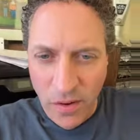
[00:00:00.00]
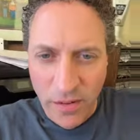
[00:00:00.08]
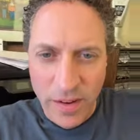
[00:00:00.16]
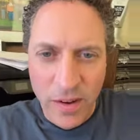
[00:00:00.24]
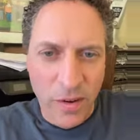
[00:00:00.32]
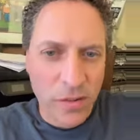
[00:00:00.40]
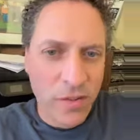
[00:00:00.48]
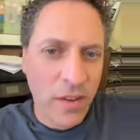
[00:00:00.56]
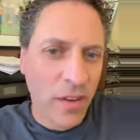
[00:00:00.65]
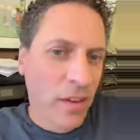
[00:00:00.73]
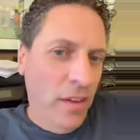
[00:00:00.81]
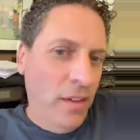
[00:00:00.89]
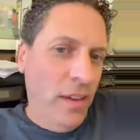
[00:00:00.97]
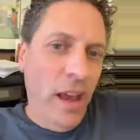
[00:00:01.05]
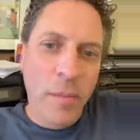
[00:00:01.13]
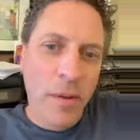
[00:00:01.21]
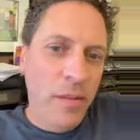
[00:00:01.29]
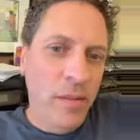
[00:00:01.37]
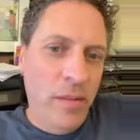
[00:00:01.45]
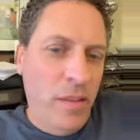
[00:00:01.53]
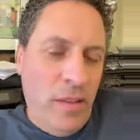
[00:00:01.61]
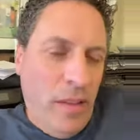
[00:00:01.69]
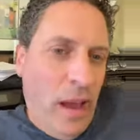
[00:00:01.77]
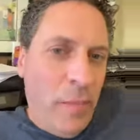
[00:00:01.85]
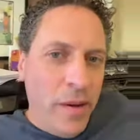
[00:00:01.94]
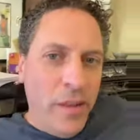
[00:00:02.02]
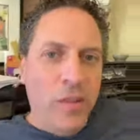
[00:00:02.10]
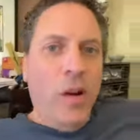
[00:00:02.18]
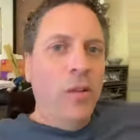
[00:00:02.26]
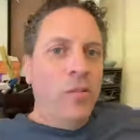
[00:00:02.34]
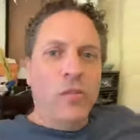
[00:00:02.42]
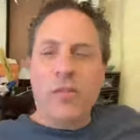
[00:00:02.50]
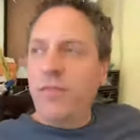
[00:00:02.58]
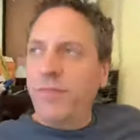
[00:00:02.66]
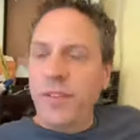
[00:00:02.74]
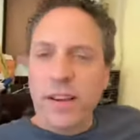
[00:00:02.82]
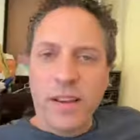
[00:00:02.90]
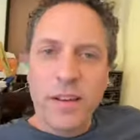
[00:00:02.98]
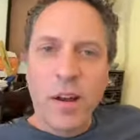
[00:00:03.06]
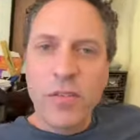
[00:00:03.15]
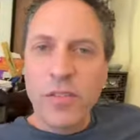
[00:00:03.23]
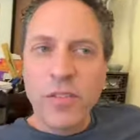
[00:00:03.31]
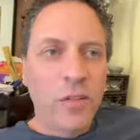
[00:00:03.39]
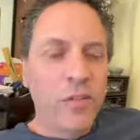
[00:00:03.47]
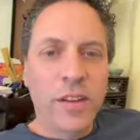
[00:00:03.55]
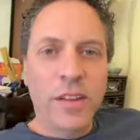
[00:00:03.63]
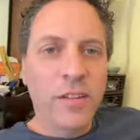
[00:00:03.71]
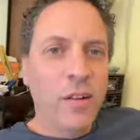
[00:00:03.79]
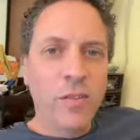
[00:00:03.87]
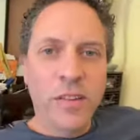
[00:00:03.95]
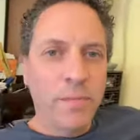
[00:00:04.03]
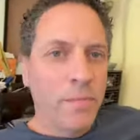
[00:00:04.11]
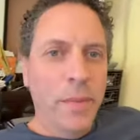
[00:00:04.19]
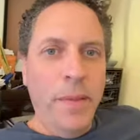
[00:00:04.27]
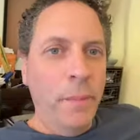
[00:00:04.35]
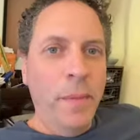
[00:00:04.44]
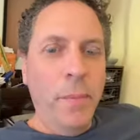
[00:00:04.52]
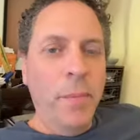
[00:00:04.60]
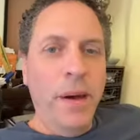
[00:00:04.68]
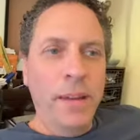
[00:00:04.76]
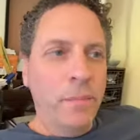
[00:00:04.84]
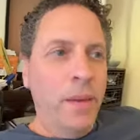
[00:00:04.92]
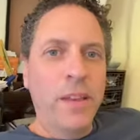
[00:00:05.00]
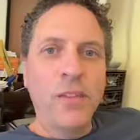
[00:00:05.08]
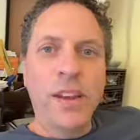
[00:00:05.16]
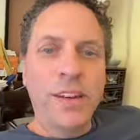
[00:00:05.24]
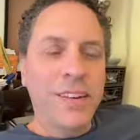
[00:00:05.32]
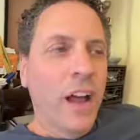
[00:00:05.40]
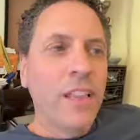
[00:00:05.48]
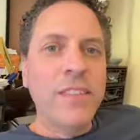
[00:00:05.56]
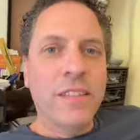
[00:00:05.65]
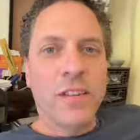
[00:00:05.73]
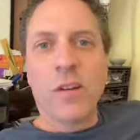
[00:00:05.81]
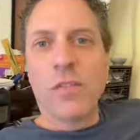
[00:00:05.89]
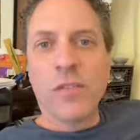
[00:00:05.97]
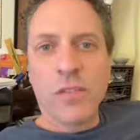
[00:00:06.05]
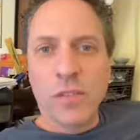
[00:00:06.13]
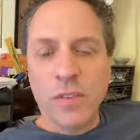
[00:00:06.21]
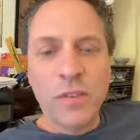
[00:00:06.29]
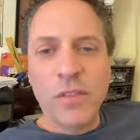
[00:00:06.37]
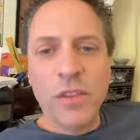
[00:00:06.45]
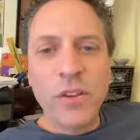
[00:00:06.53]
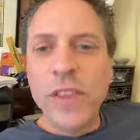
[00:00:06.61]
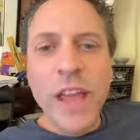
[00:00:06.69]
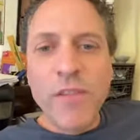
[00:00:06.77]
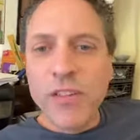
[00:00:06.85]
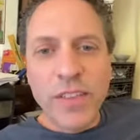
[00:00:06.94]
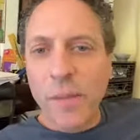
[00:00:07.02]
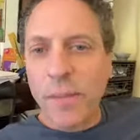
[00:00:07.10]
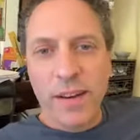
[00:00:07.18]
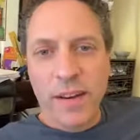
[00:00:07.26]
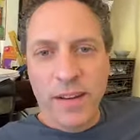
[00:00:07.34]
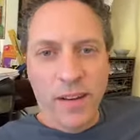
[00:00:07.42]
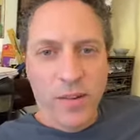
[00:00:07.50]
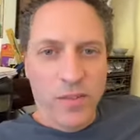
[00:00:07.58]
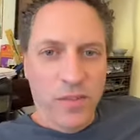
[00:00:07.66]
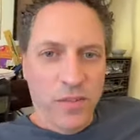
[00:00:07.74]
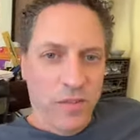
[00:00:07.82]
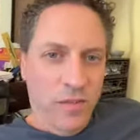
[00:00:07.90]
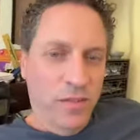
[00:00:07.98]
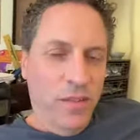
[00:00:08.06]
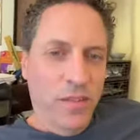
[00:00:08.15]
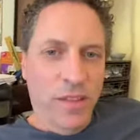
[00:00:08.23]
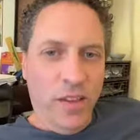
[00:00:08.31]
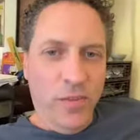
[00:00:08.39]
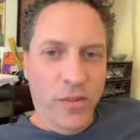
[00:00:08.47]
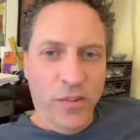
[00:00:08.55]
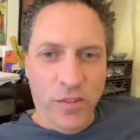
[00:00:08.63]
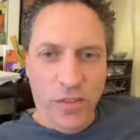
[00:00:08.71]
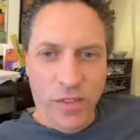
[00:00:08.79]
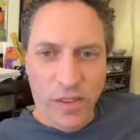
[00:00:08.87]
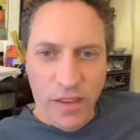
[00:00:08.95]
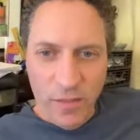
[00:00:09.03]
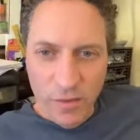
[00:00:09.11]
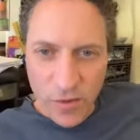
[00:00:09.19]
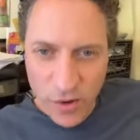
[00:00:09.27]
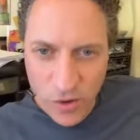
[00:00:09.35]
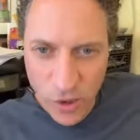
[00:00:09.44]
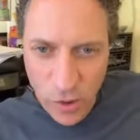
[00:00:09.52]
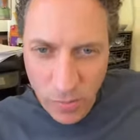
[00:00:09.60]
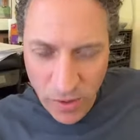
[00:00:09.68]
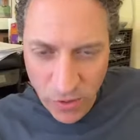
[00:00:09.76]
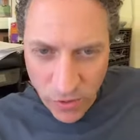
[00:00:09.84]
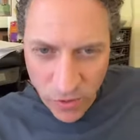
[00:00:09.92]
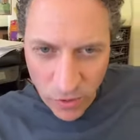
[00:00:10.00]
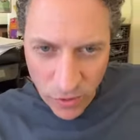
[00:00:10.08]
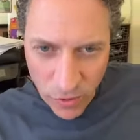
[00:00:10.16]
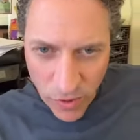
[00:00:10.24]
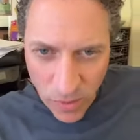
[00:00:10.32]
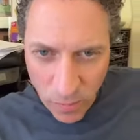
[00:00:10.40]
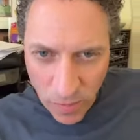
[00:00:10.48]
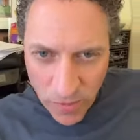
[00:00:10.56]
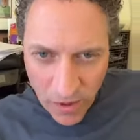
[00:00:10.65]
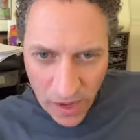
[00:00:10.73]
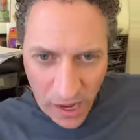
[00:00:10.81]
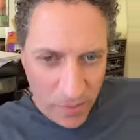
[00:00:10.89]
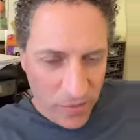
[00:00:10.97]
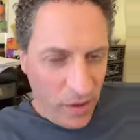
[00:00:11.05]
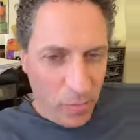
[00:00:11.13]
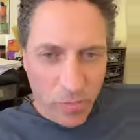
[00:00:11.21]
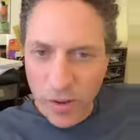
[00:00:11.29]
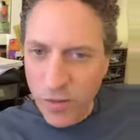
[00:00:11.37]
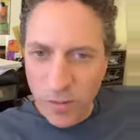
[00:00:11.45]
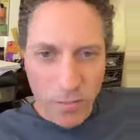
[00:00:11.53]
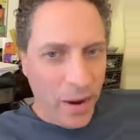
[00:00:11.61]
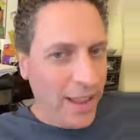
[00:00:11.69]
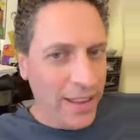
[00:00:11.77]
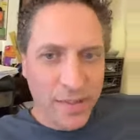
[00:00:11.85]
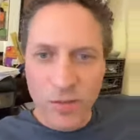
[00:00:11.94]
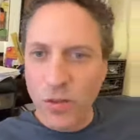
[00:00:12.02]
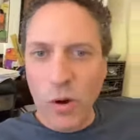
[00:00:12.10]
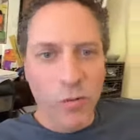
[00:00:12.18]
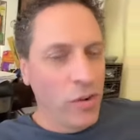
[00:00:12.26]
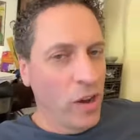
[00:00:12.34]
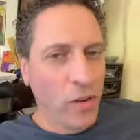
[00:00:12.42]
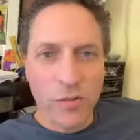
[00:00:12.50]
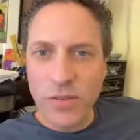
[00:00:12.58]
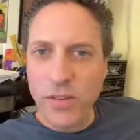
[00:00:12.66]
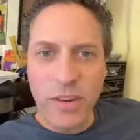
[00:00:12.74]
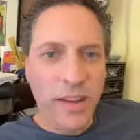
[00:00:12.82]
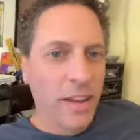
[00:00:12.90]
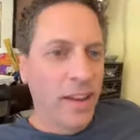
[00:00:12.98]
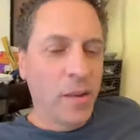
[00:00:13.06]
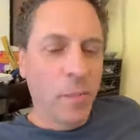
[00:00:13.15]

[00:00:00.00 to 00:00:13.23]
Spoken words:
Sorry, notes. Yeah, I mean, how many notes? Freaking notes and notes. You get notes up the butt, man. You get tons of notes. You'll never stop getting notes, if that's what you're thinking. For a newbie, just sold a script. What's a common sale price for a pilot? Don't know.